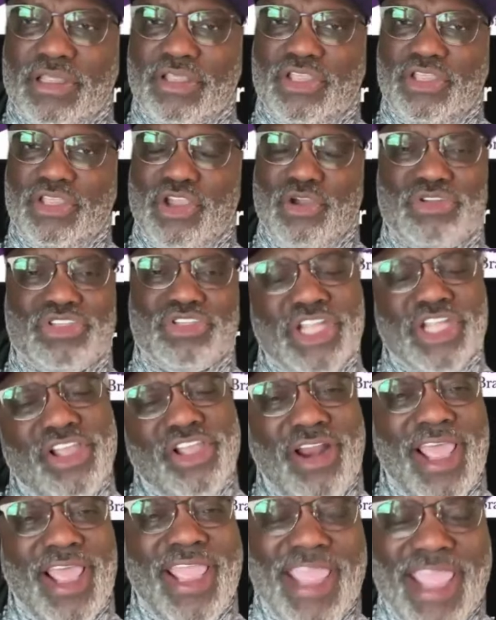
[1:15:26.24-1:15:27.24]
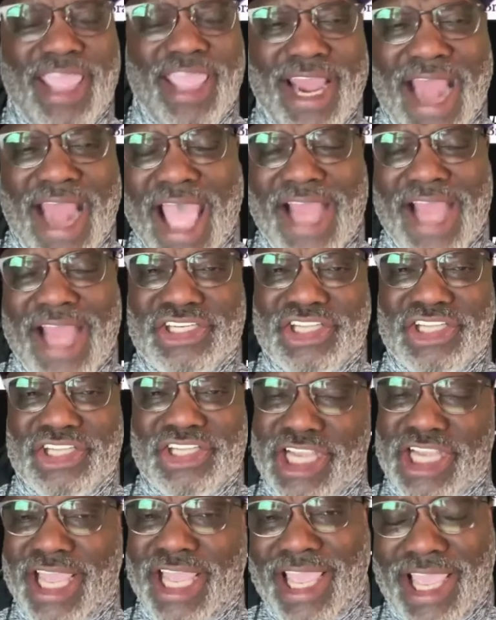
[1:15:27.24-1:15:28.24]
you still are
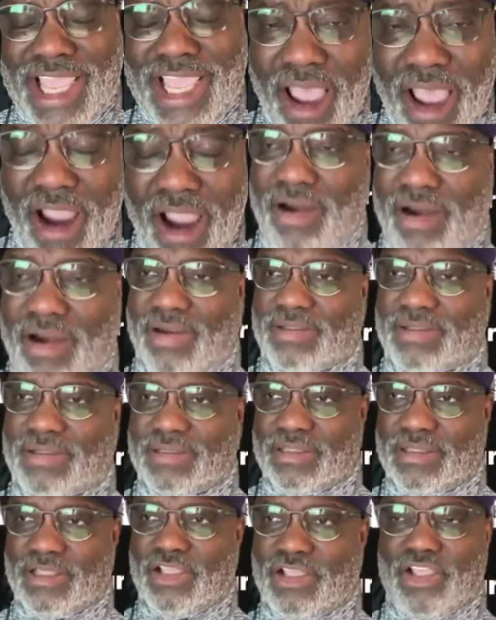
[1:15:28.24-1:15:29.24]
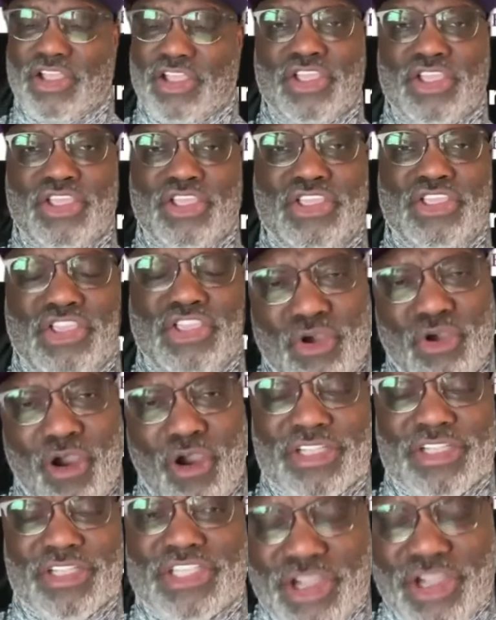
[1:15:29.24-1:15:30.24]
N-I-G-G-E-R. You
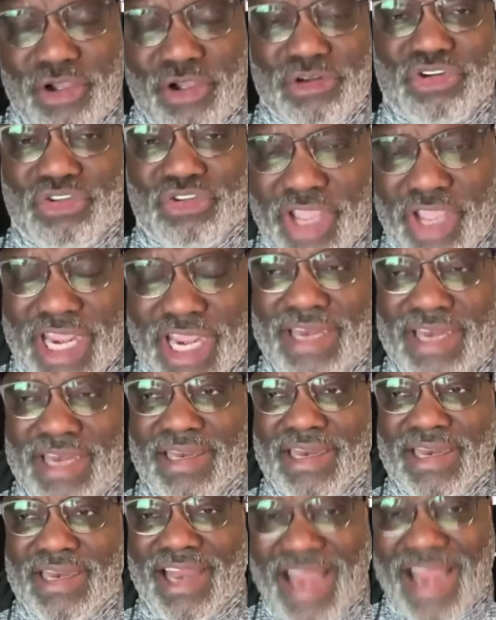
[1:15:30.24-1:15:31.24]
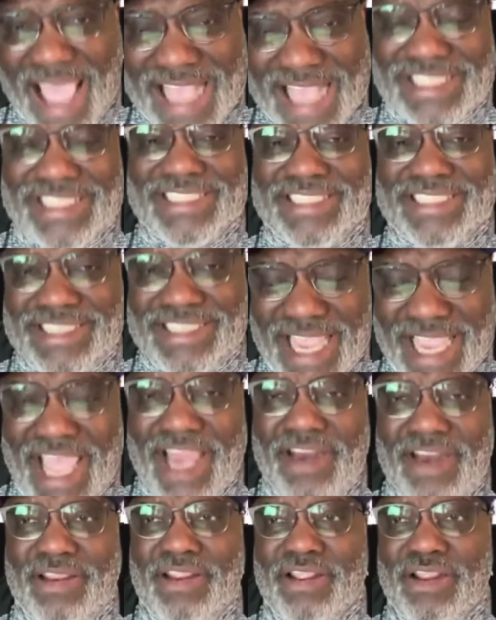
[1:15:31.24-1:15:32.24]
are still treated less
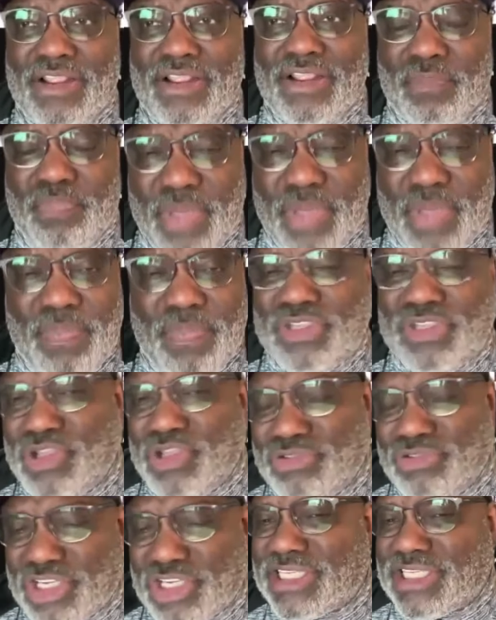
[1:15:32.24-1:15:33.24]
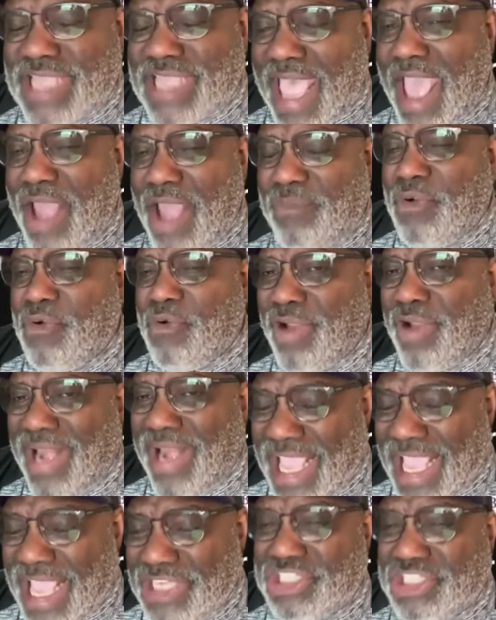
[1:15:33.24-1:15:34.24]
than the people you just had
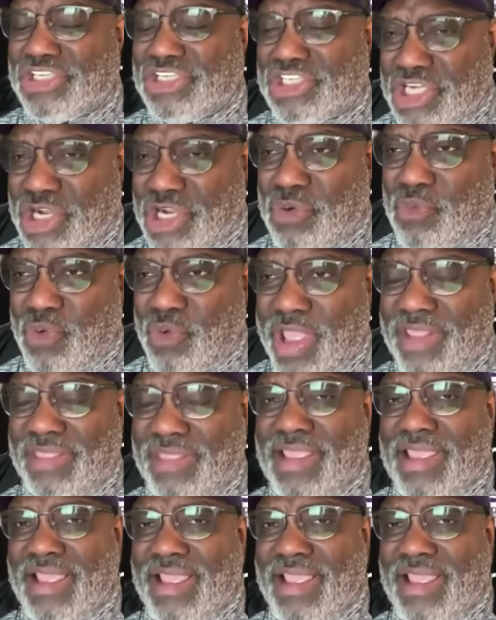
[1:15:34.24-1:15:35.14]
relationship with.